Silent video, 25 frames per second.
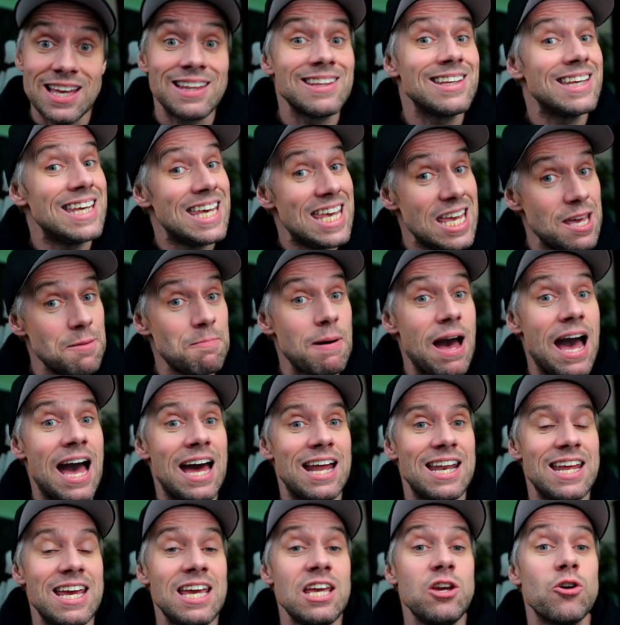and keep
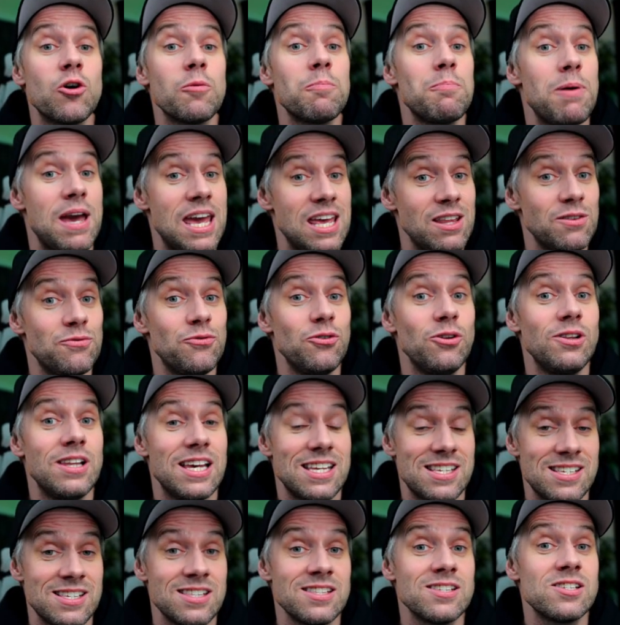adding your painful
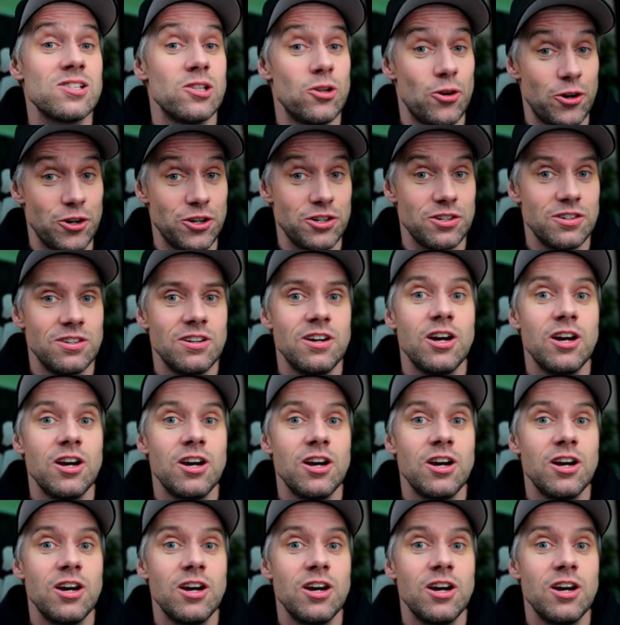lessons learned.